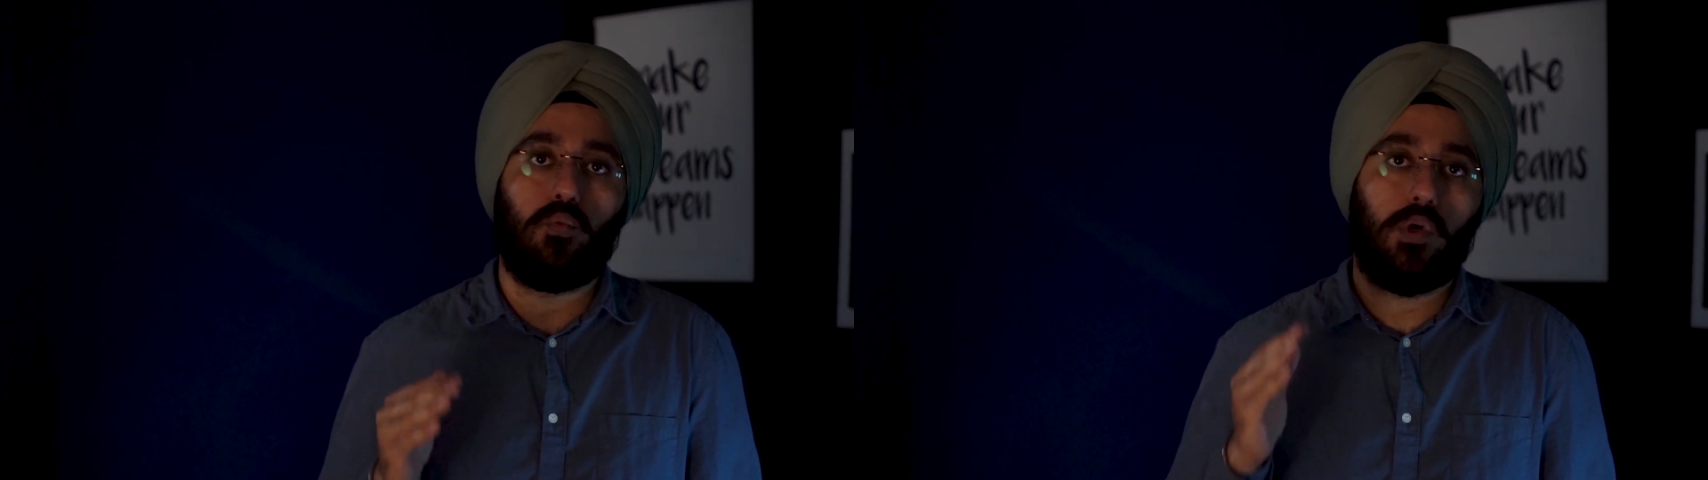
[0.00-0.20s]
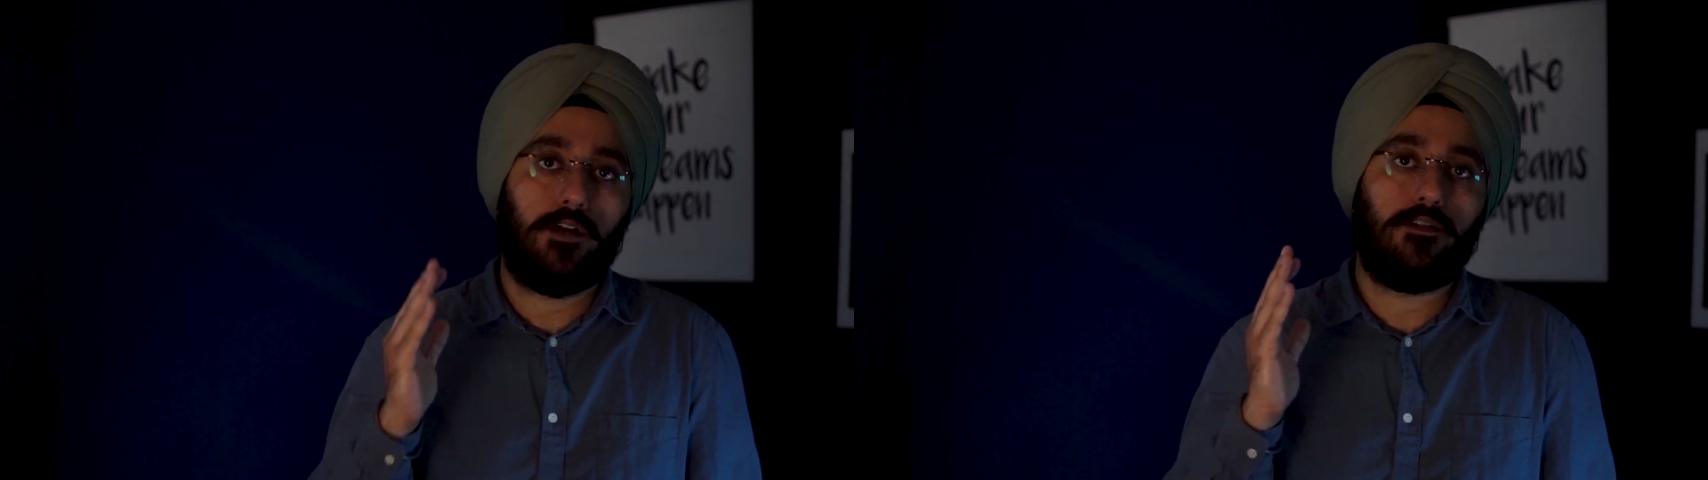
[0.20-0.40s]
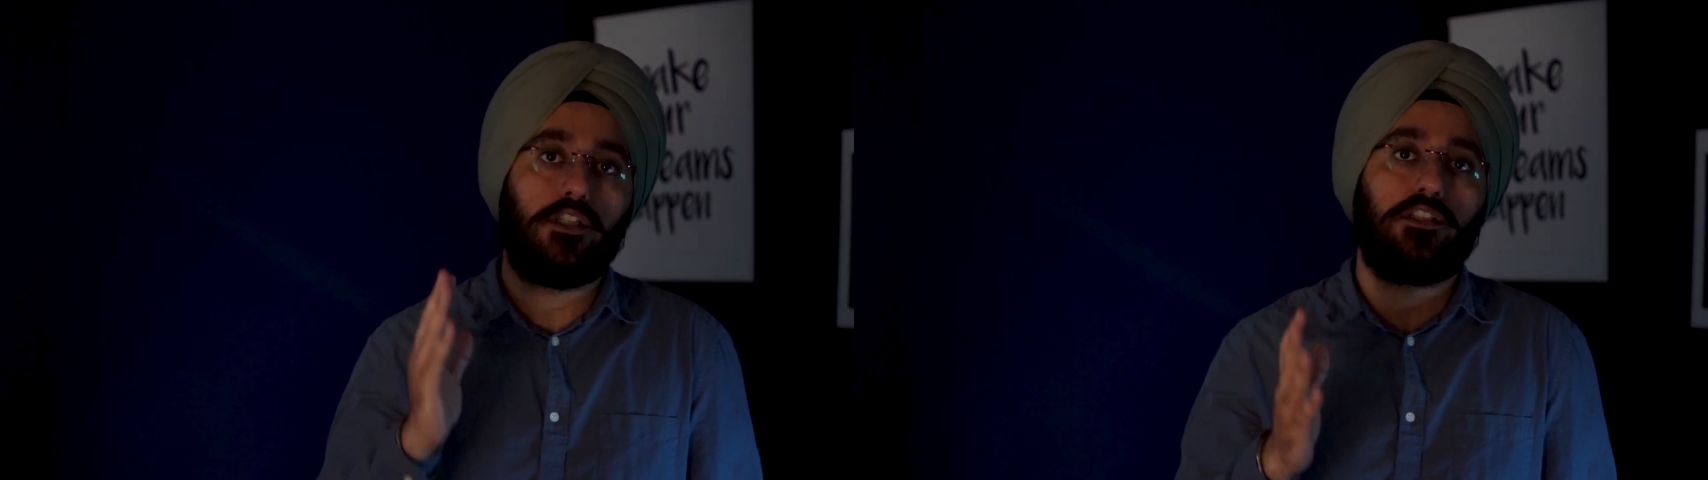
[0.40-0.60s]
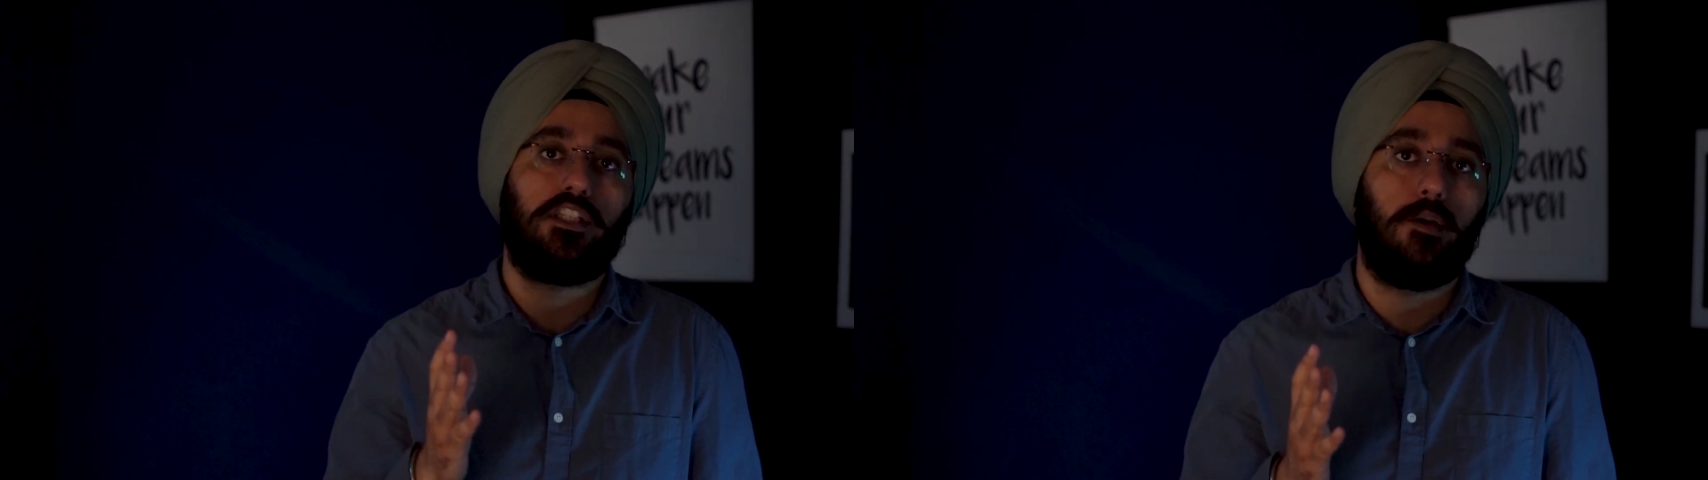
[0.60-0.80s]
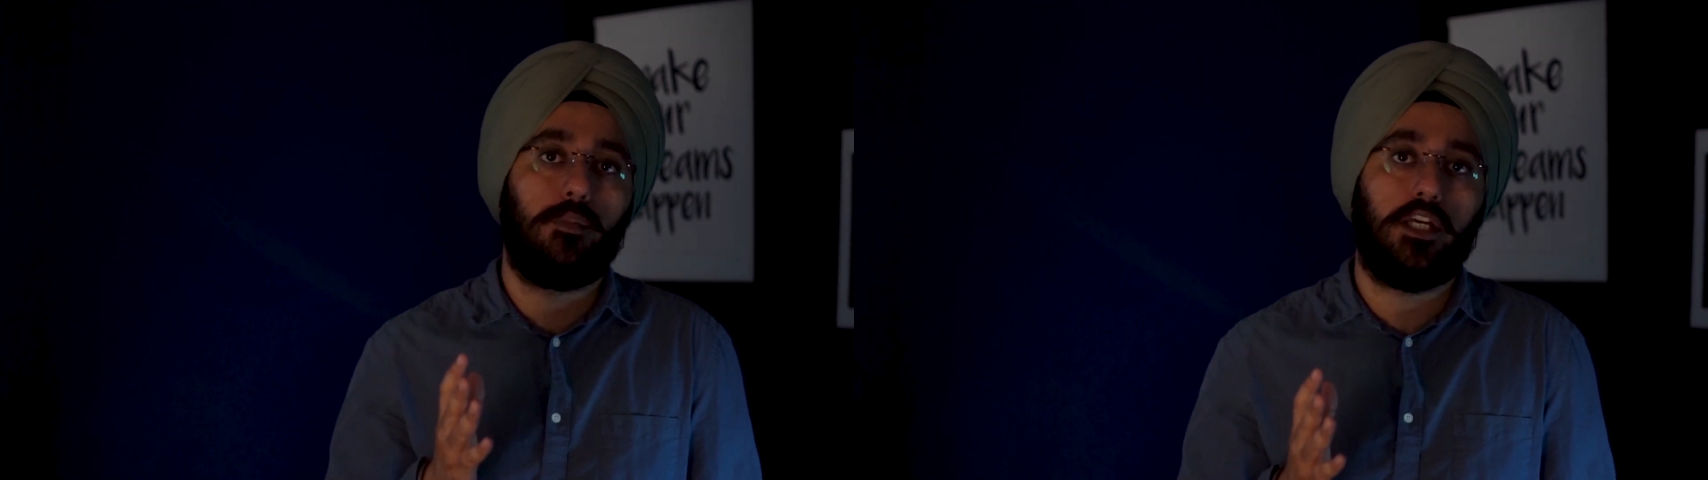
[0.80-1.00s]
Whatever is
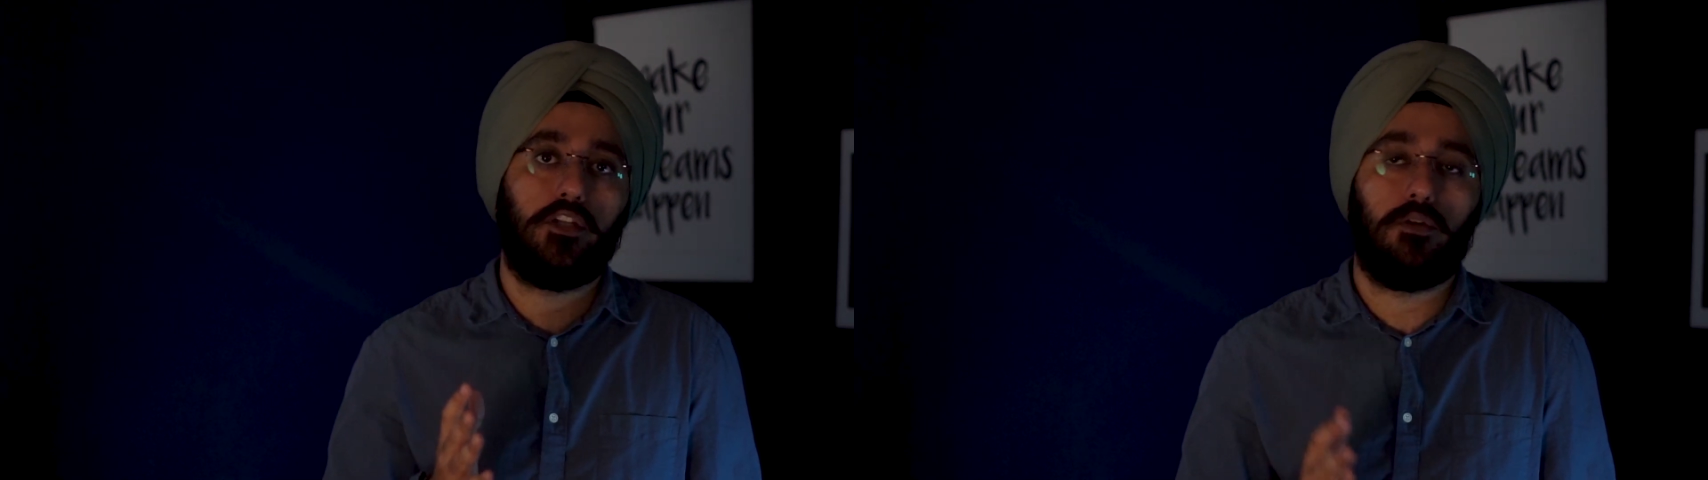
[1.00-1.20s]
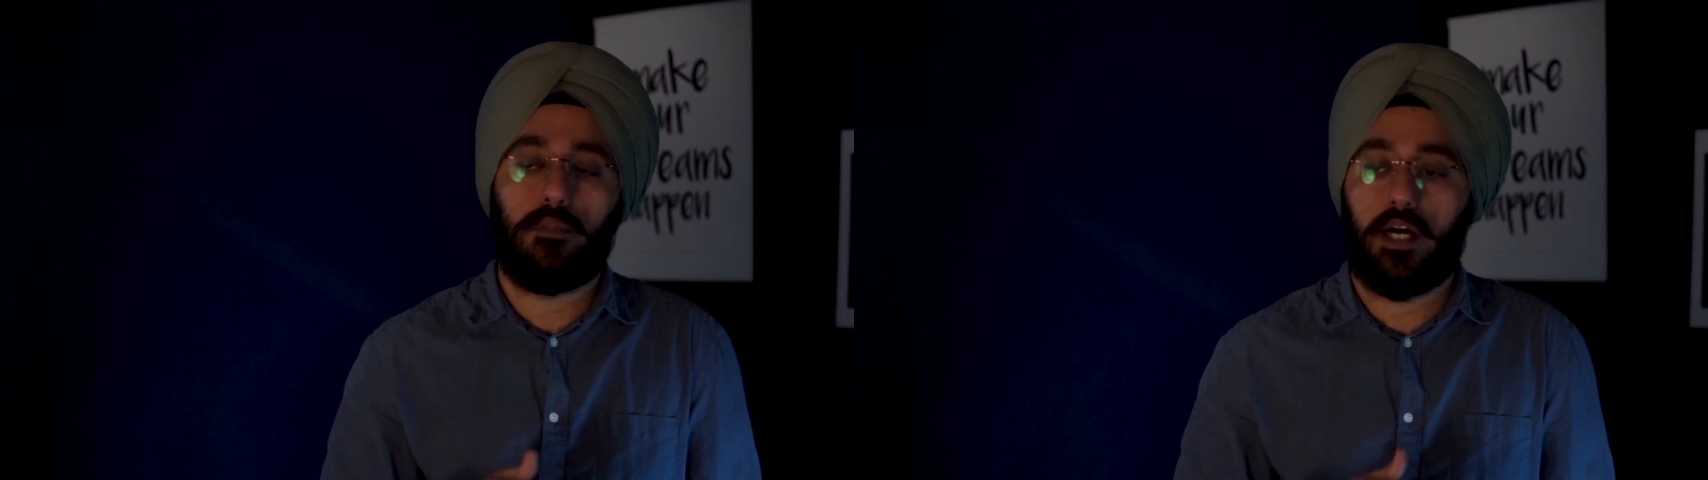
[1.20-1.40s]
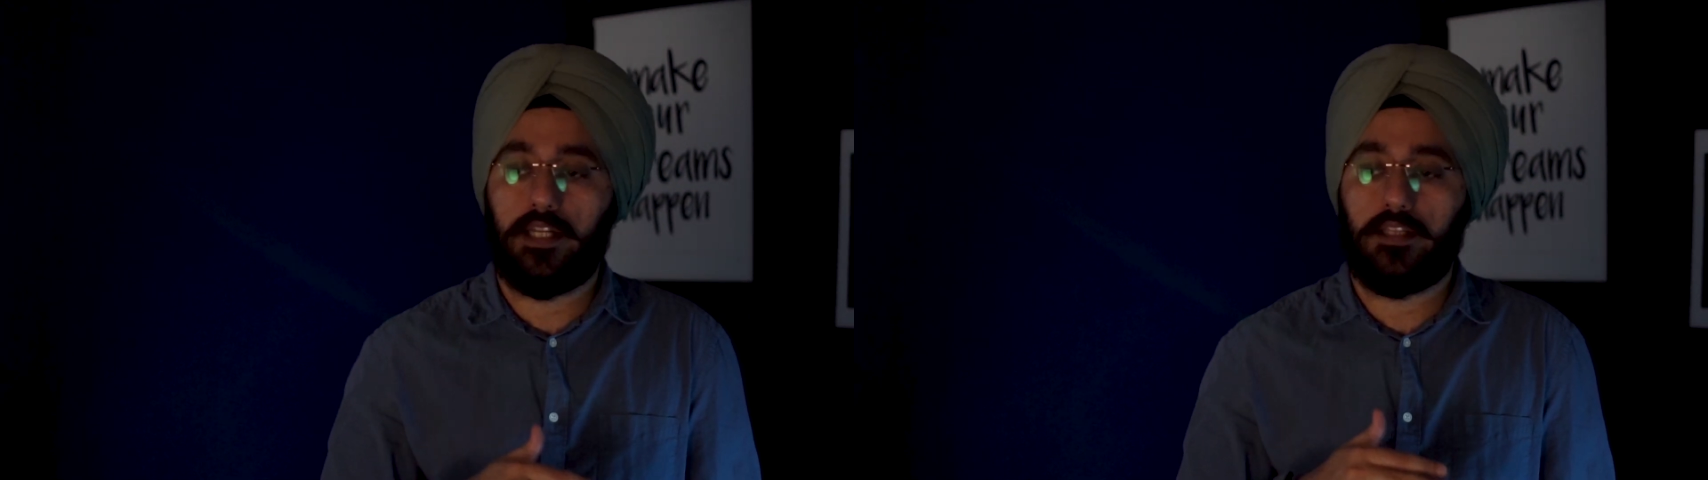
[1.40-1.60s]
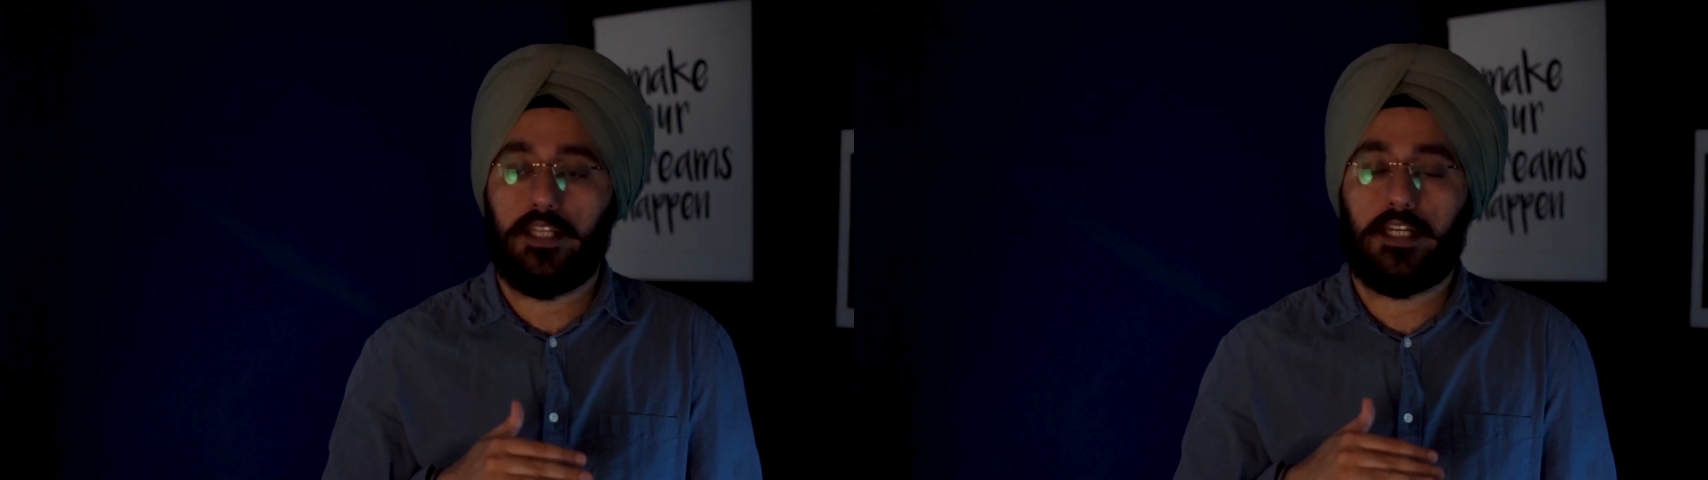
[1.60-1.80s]
coming in your mind,